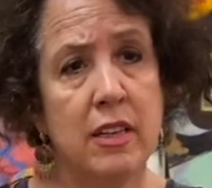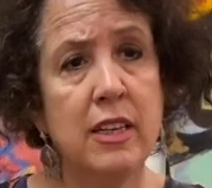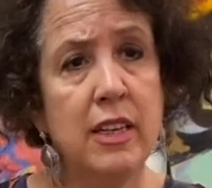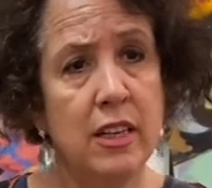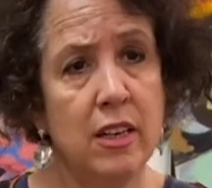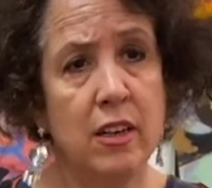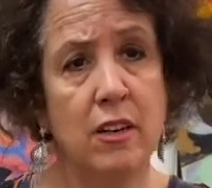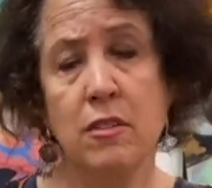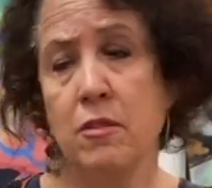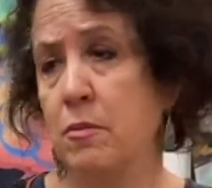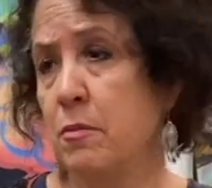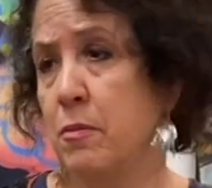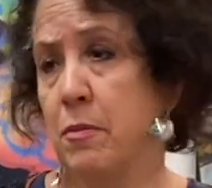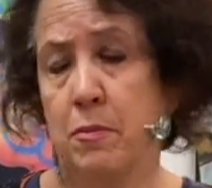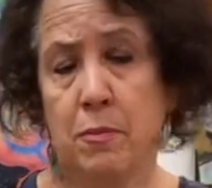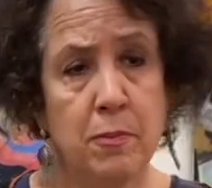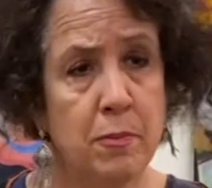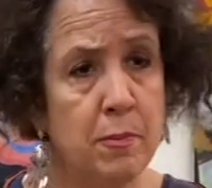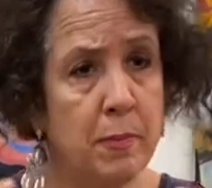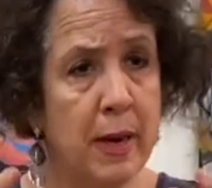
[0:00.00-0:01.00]
you know,
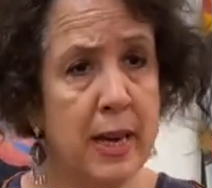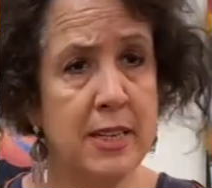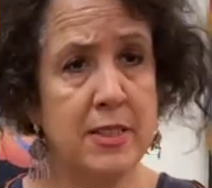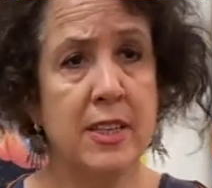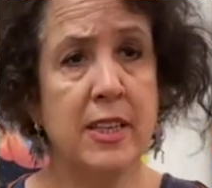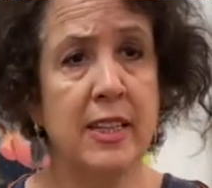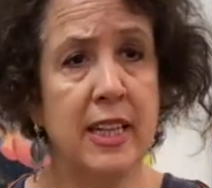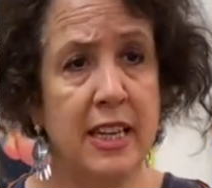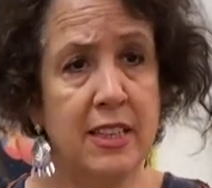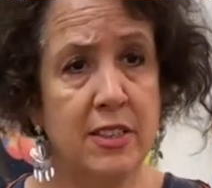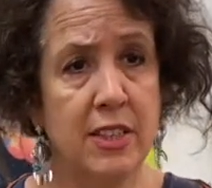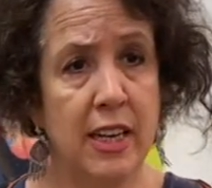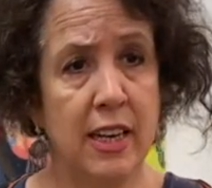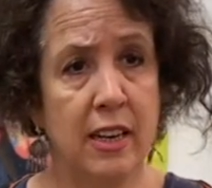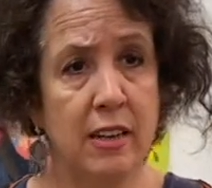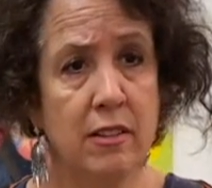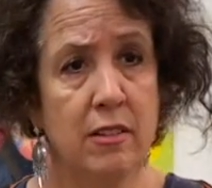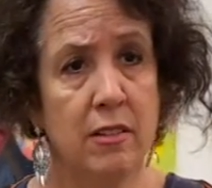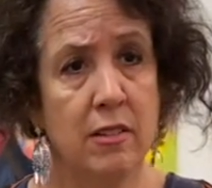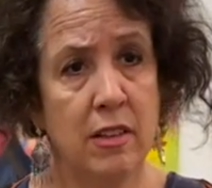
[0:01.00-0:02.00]
passing that
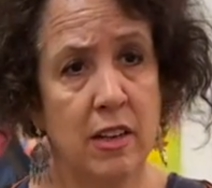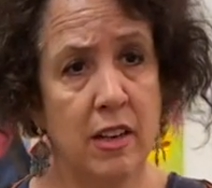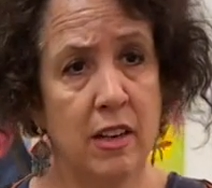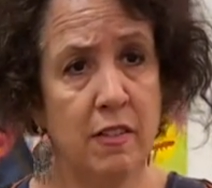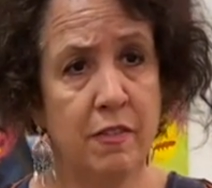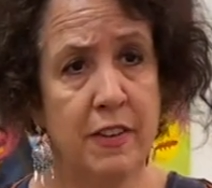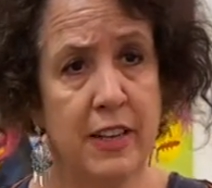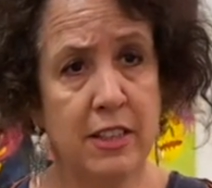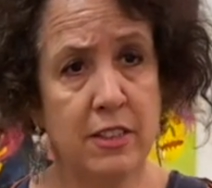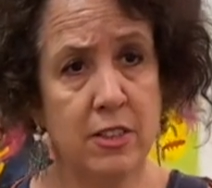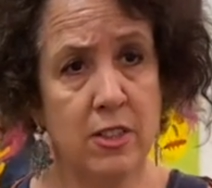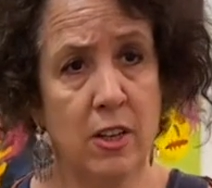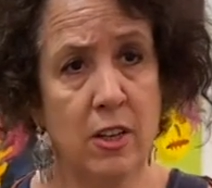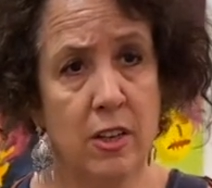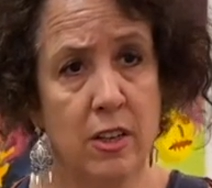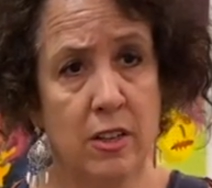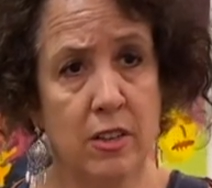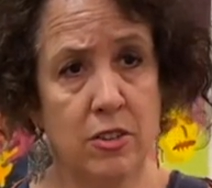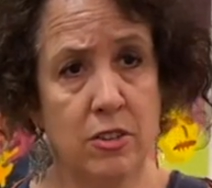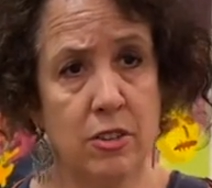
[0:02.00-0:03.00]
down affects
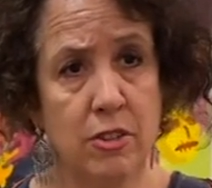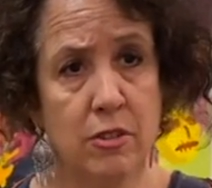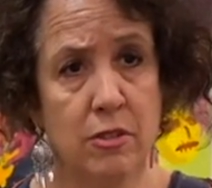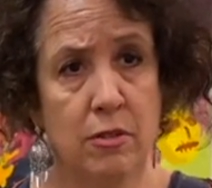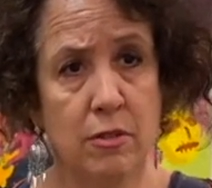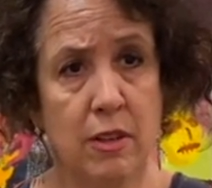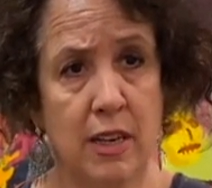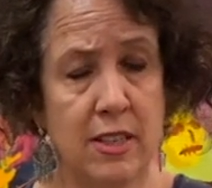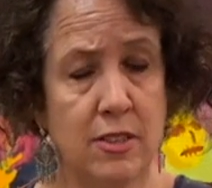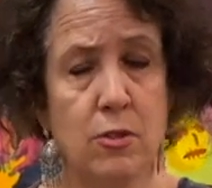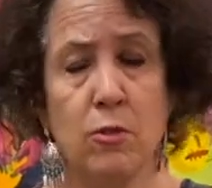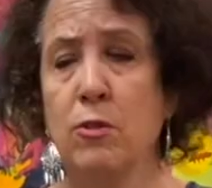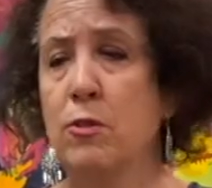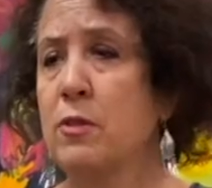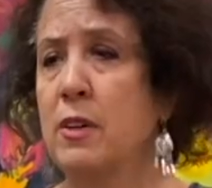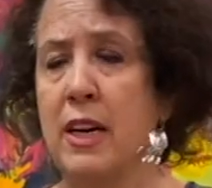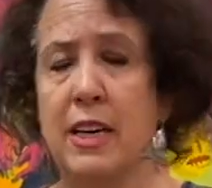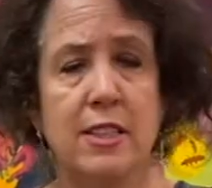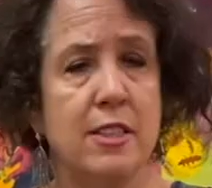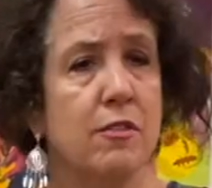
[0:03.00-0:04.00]
her too, as all
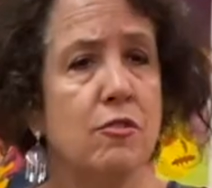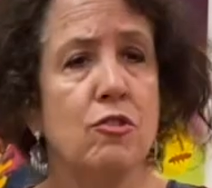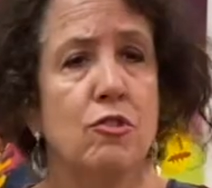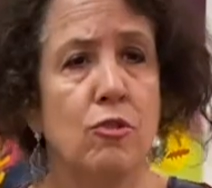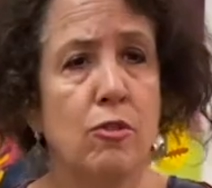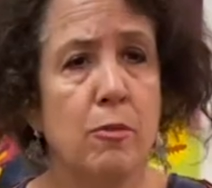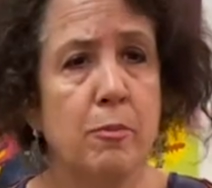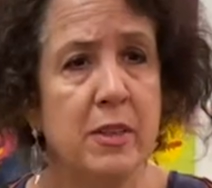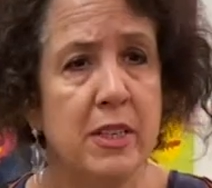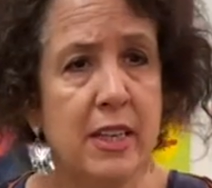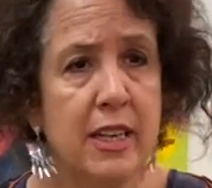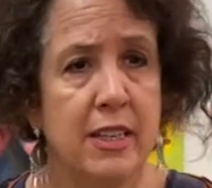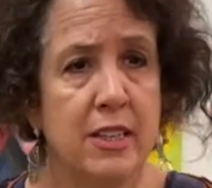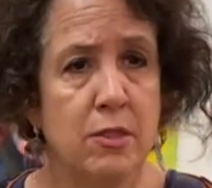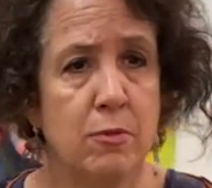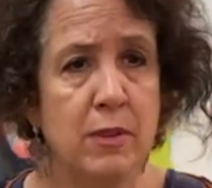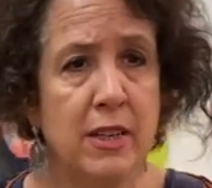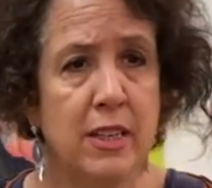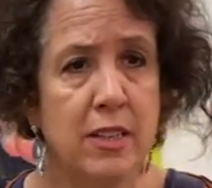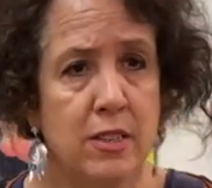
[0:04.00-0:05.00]
kinds of trauma
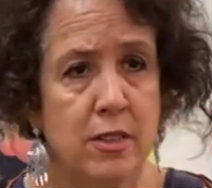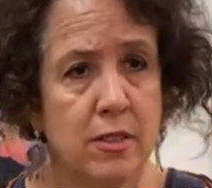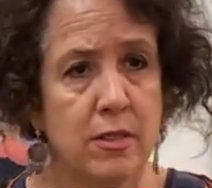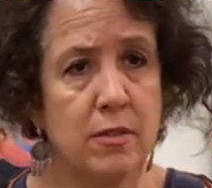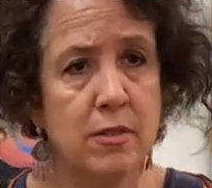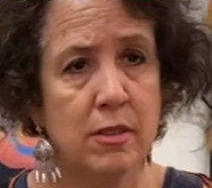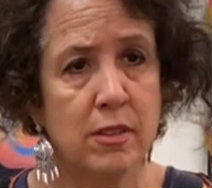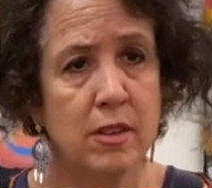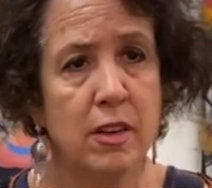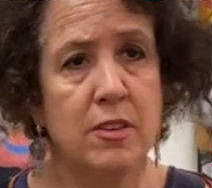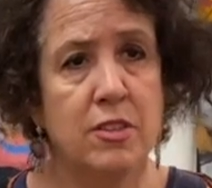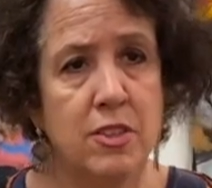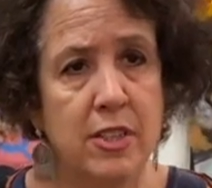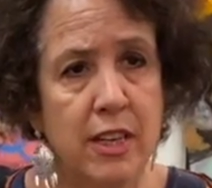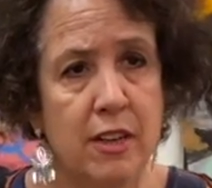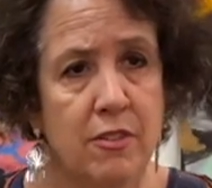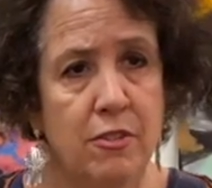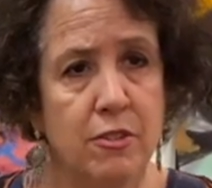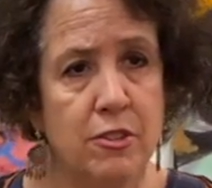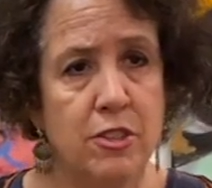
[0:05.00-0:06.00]
does when it goes
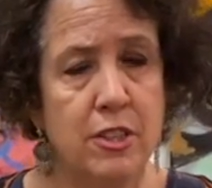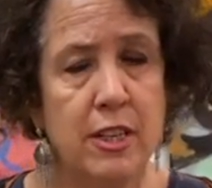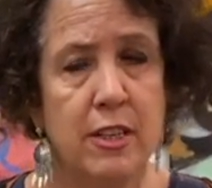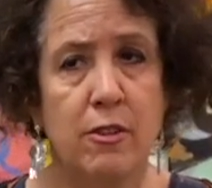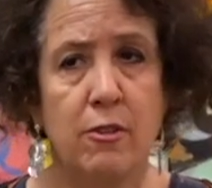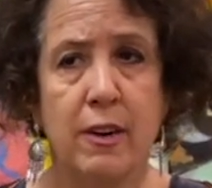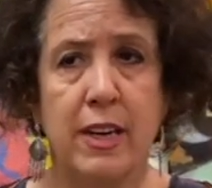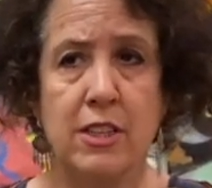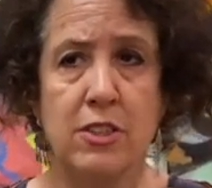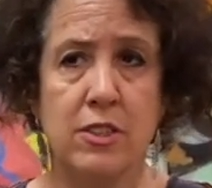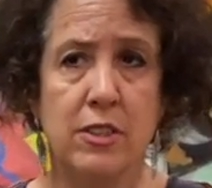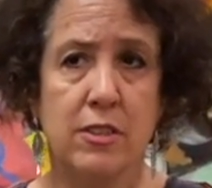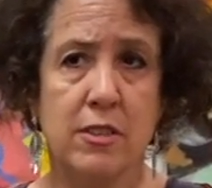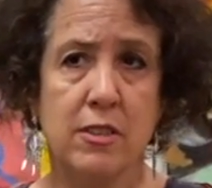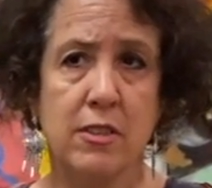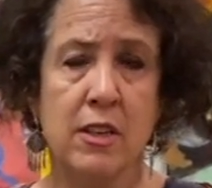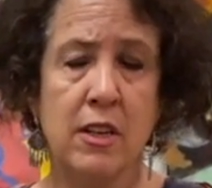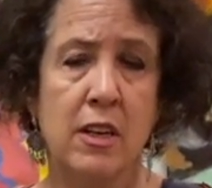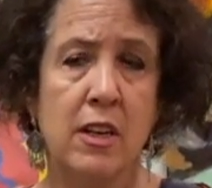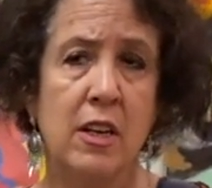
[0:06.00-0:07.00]
down through
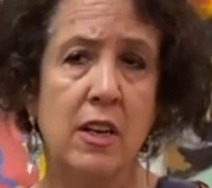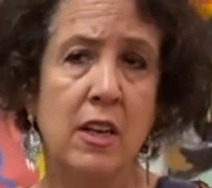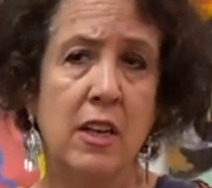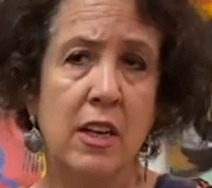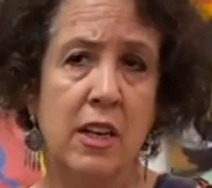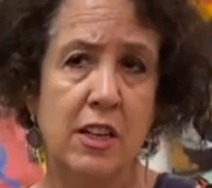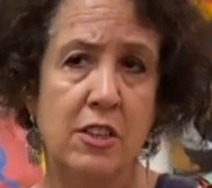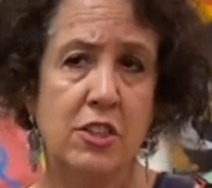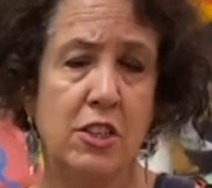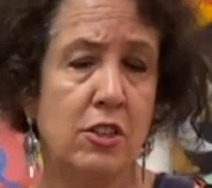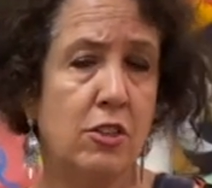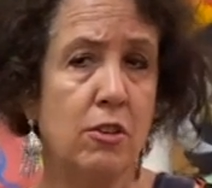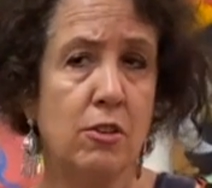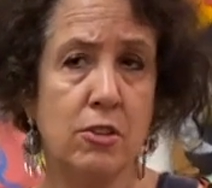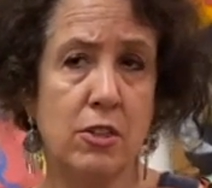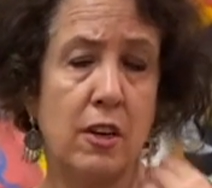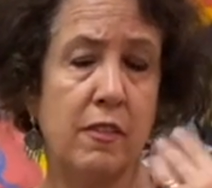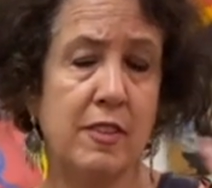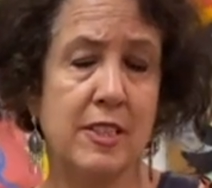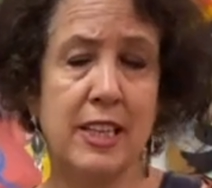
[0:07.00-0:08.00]
generations. And she
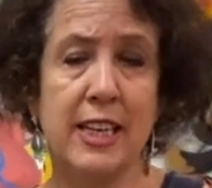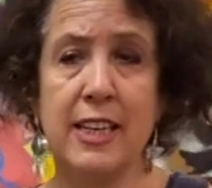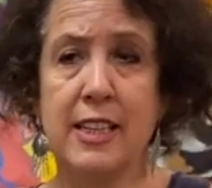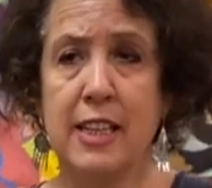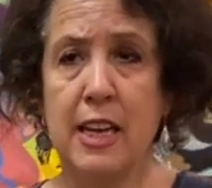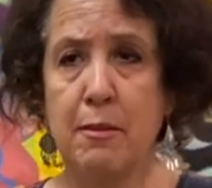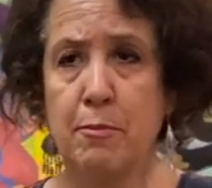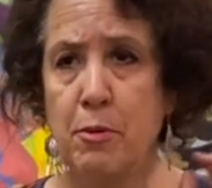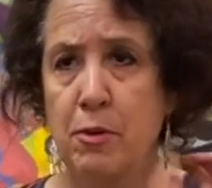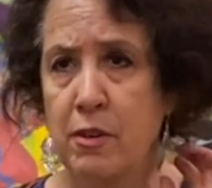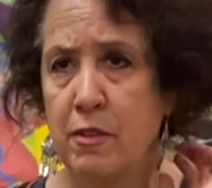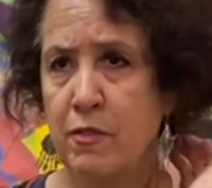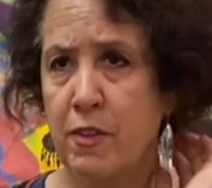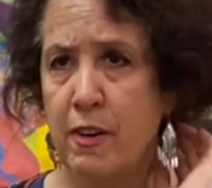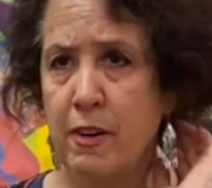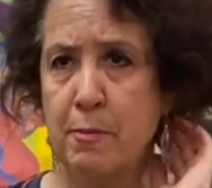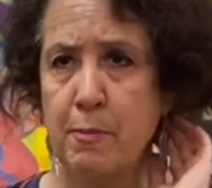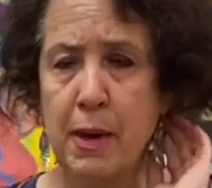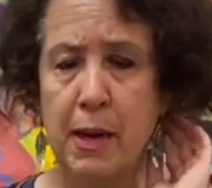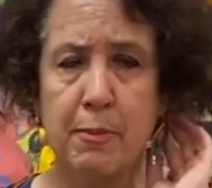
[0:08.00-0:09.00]
talks obviously in that book and
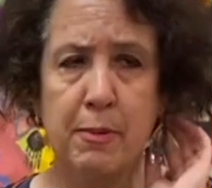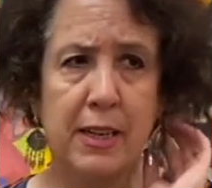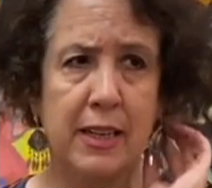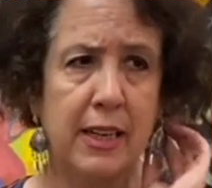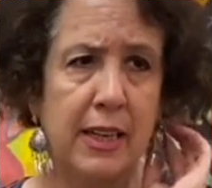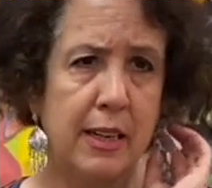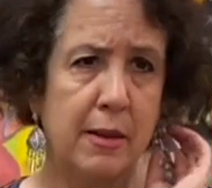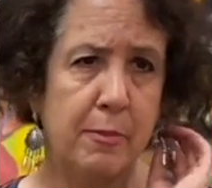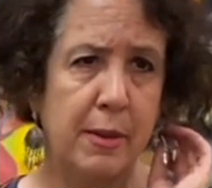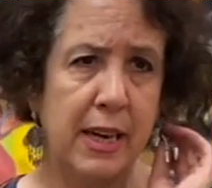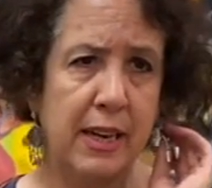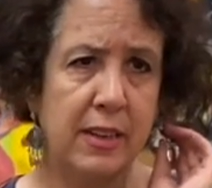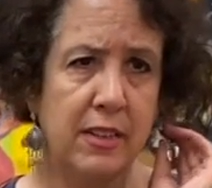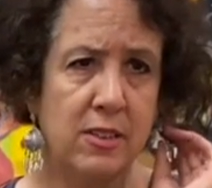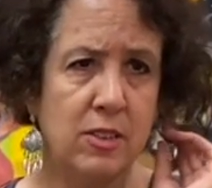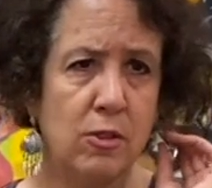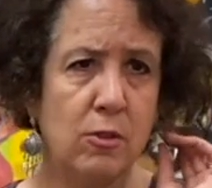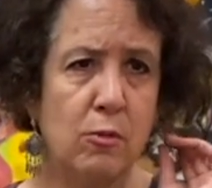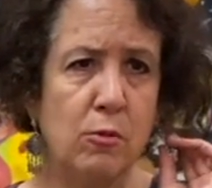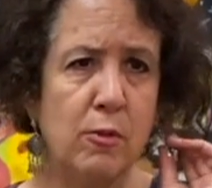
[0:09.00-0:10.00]
very publicly about it.
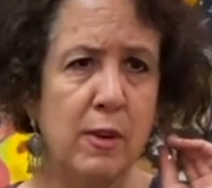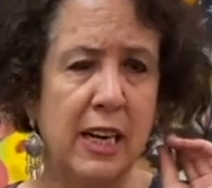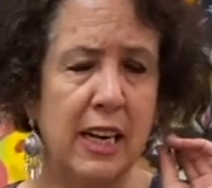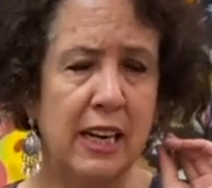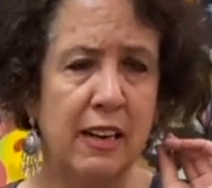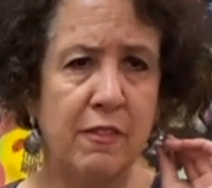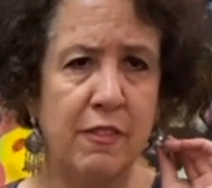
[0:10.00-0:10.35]
It's all really